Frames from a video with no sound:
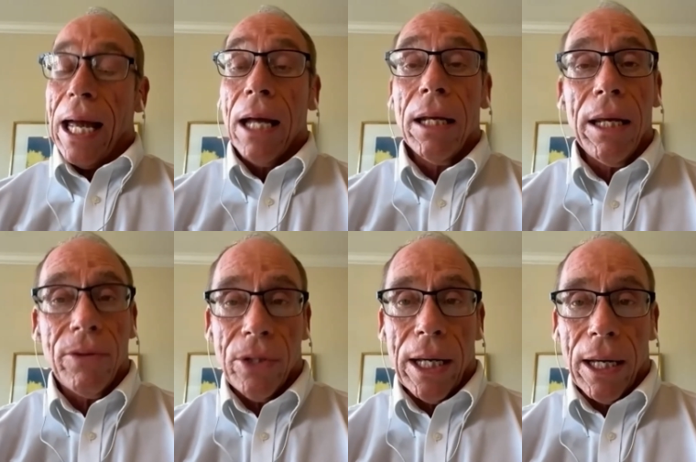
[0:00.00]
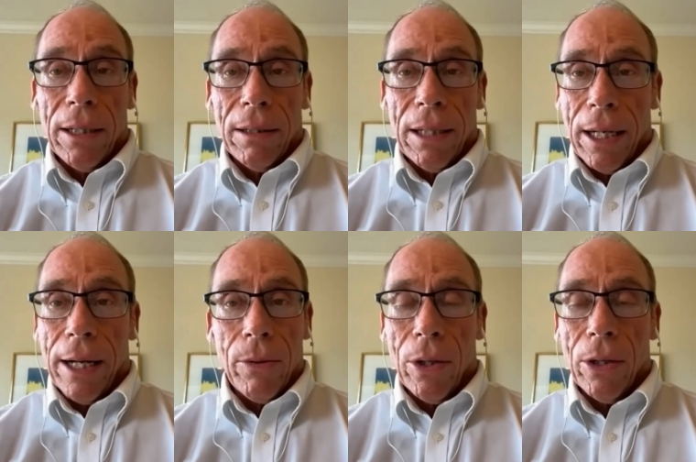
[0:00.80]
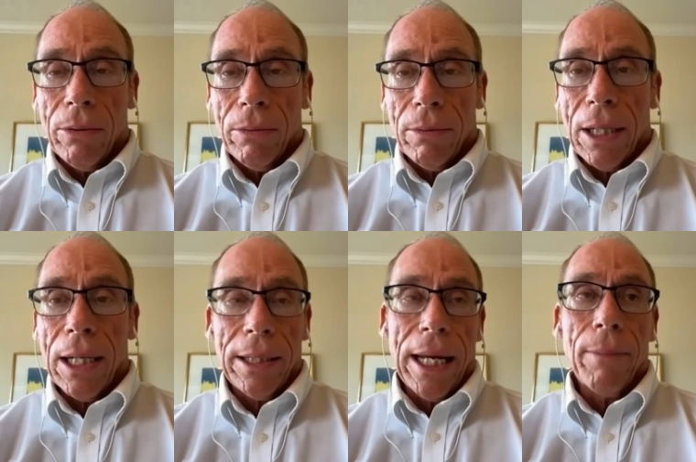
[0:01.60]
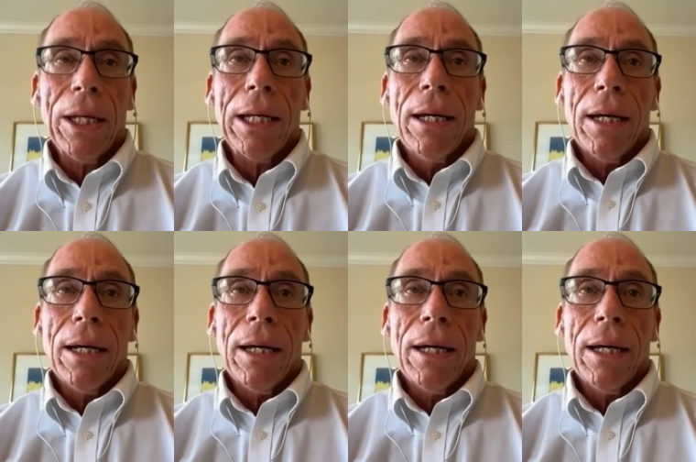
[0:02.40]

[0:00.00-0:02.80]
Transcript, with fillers: And he said, and I quote, God damn it,